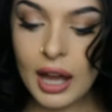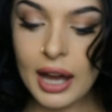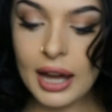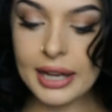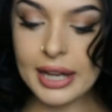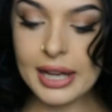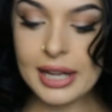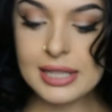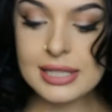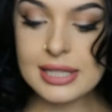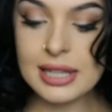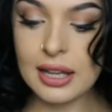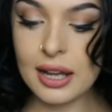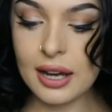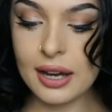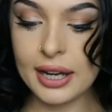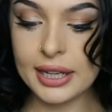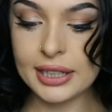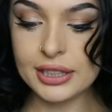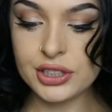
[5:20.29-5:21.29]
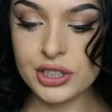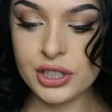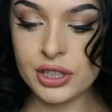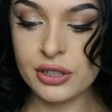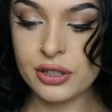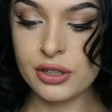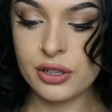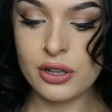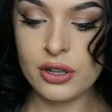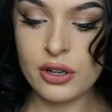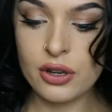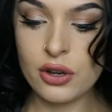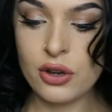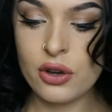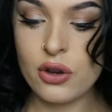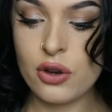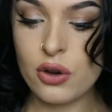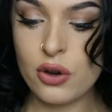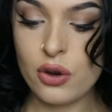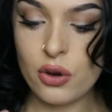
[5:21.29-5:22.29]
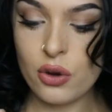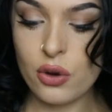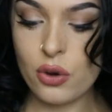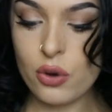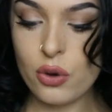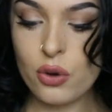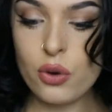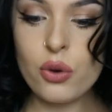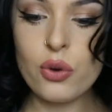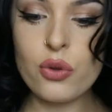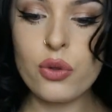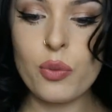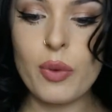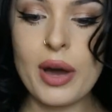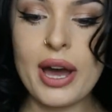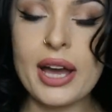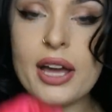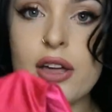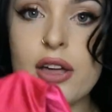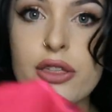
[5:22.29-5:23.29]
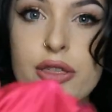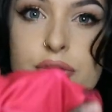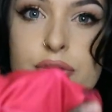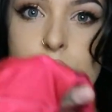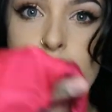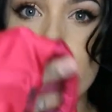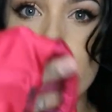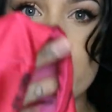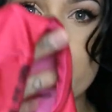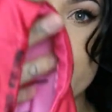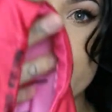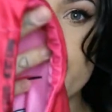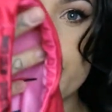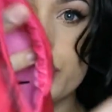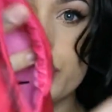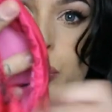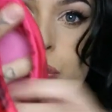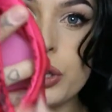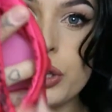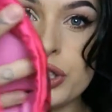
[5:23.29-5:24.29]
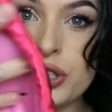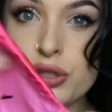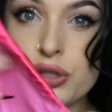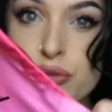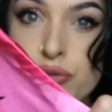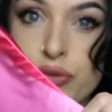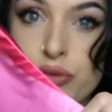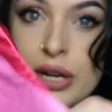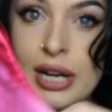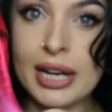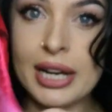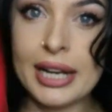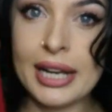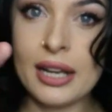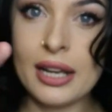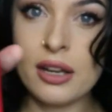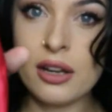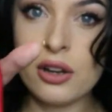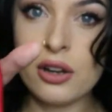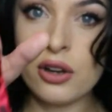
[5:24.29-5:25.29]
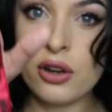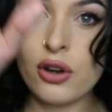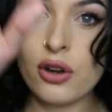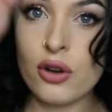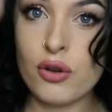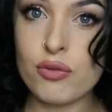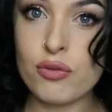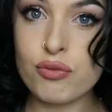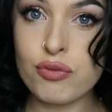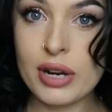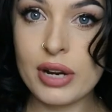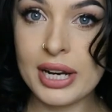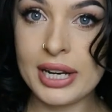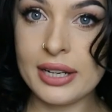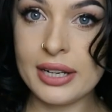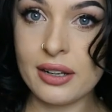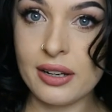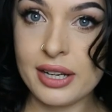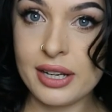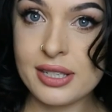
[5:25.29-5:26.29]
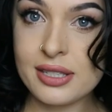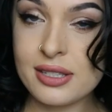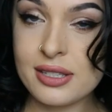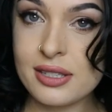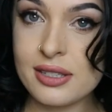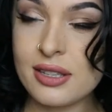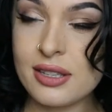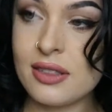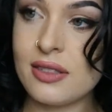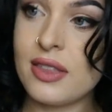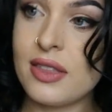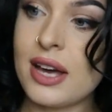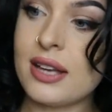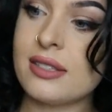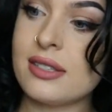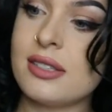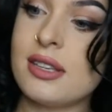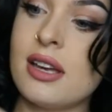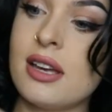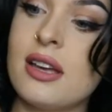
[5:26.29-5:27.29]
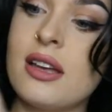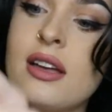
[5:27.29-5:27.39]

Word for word: and it is lined all the way through, which is really, really nice. And that's